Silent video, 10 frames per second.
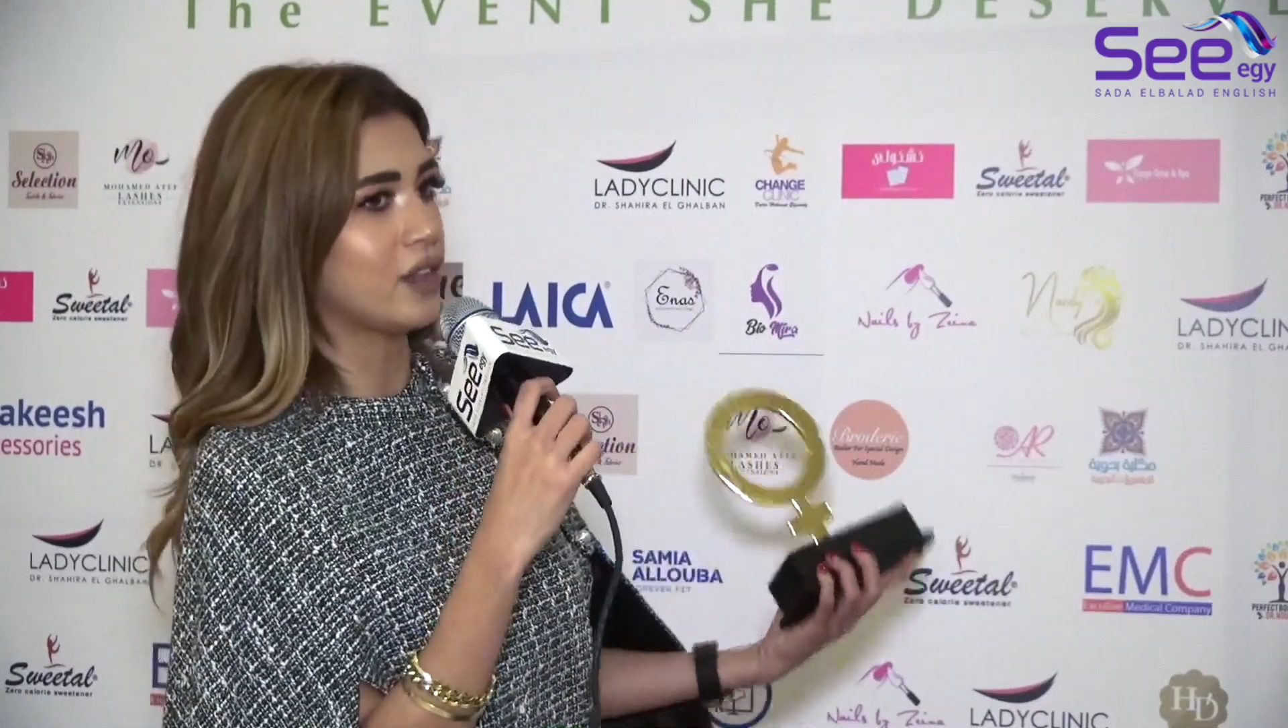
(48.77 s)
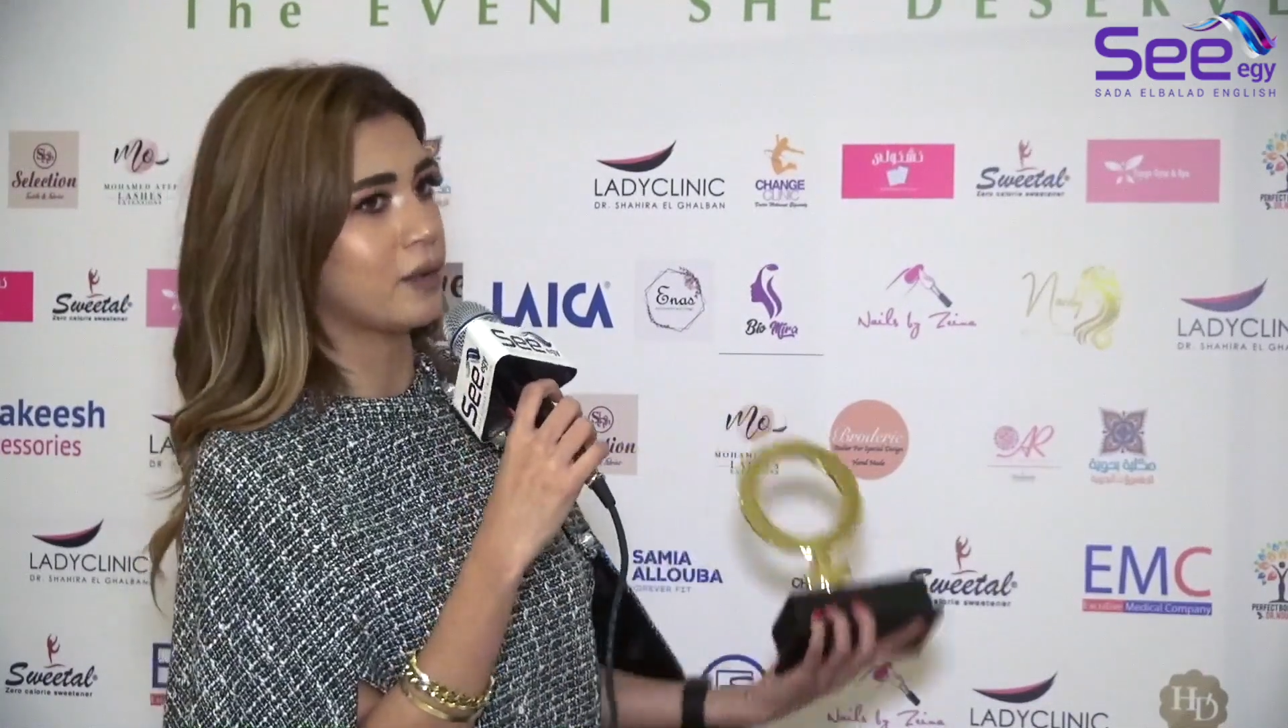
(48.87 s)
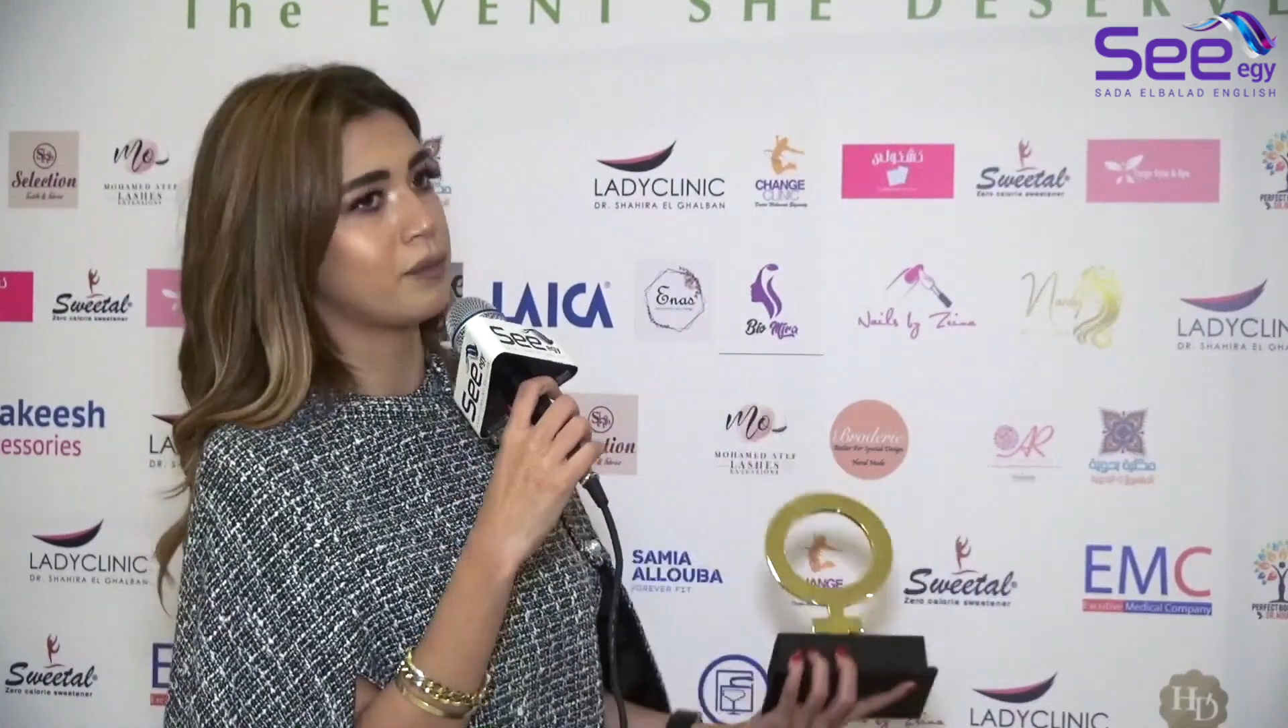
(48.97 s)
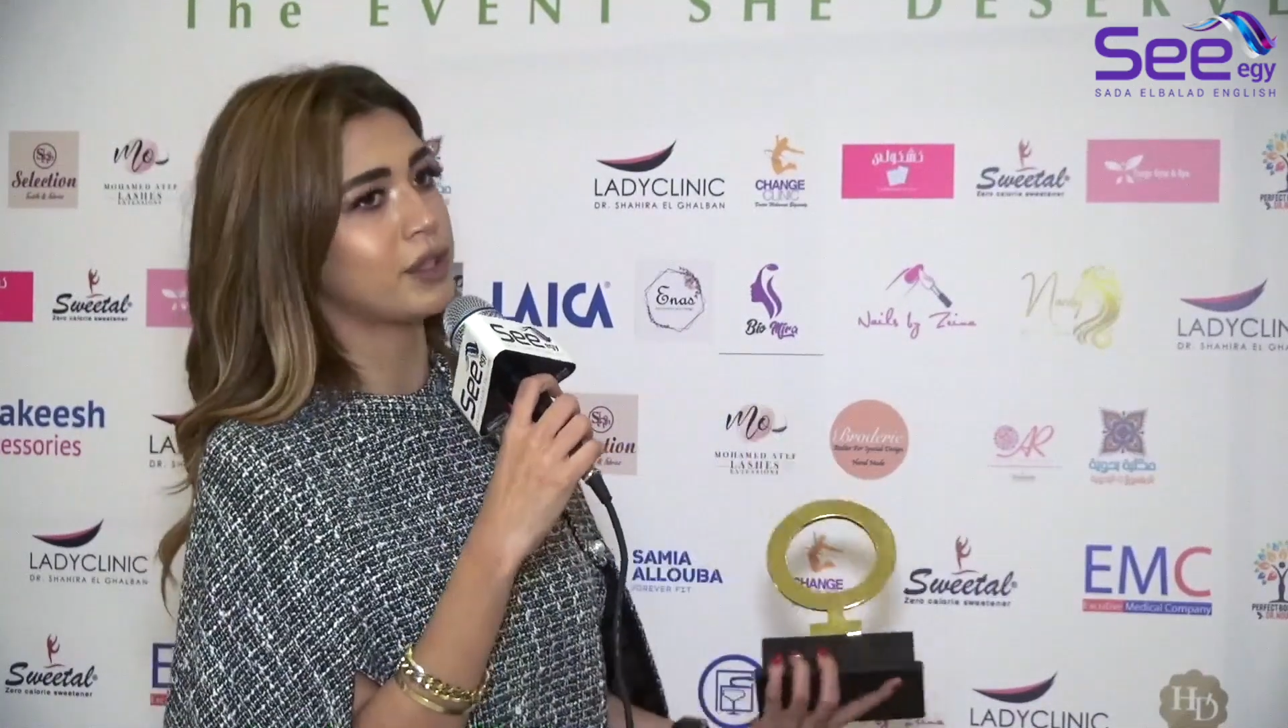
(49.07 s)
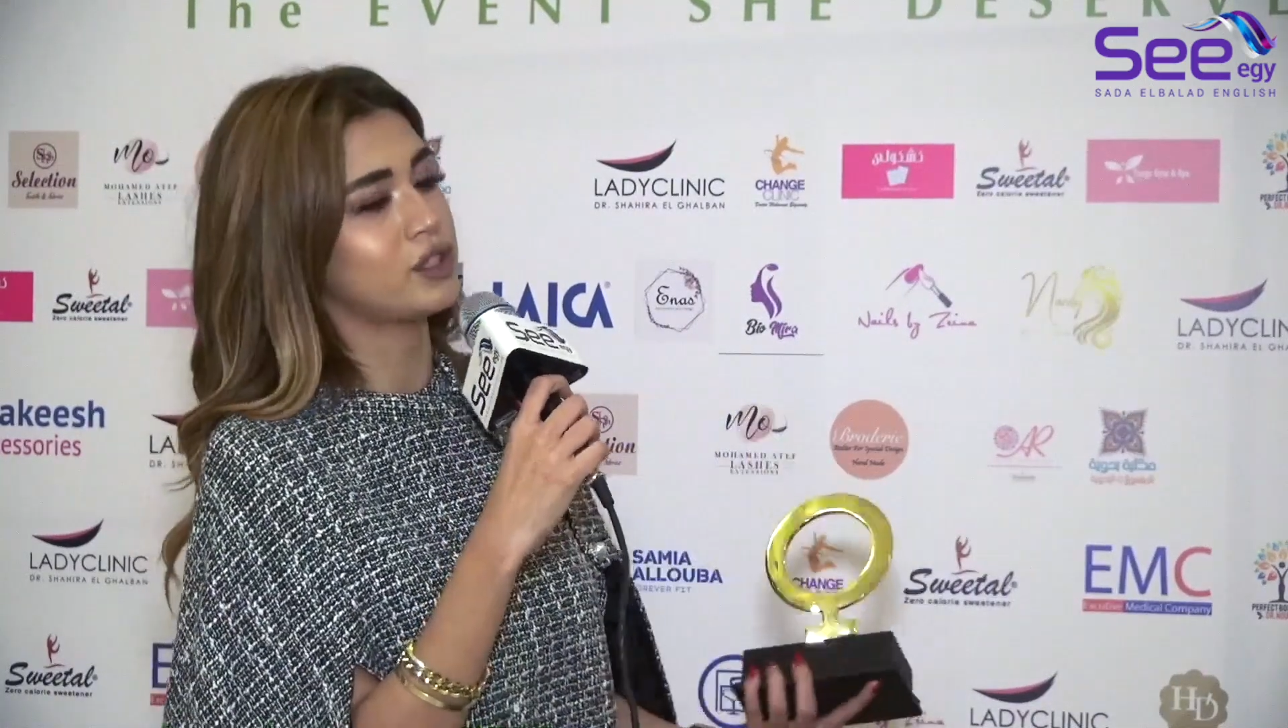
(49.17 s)

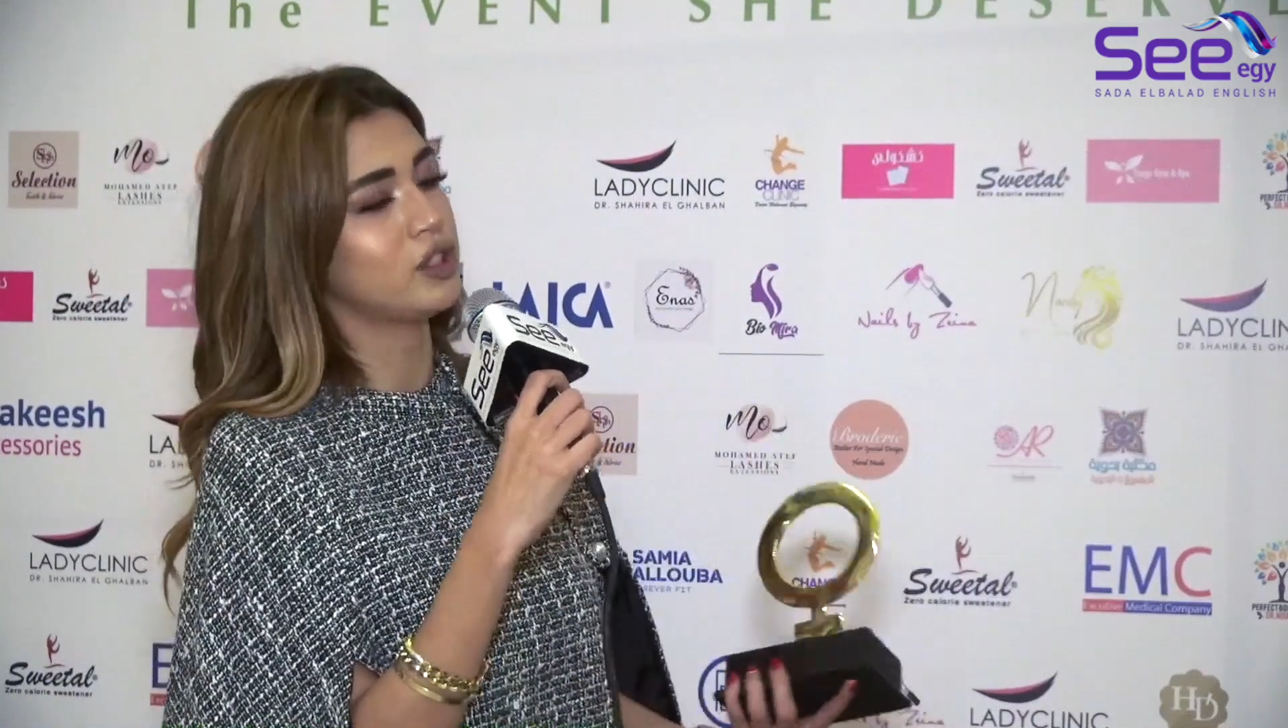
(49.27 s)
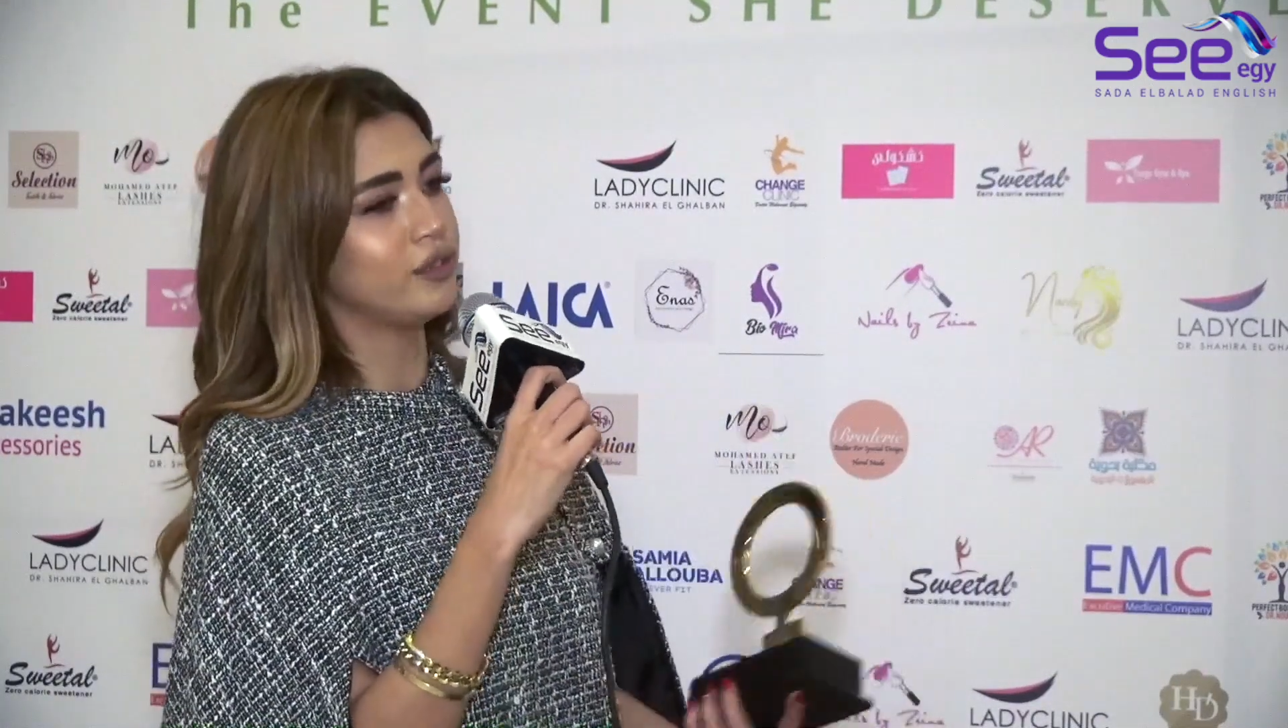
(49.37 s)
the British